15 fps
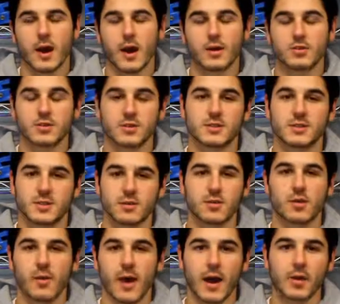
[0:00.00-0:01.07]
you should still
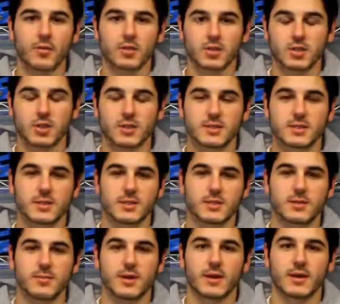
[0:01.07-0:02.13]
know how to adjust it
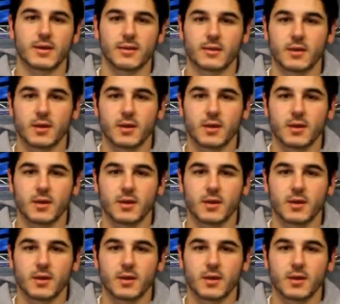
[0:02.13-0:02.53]
to make it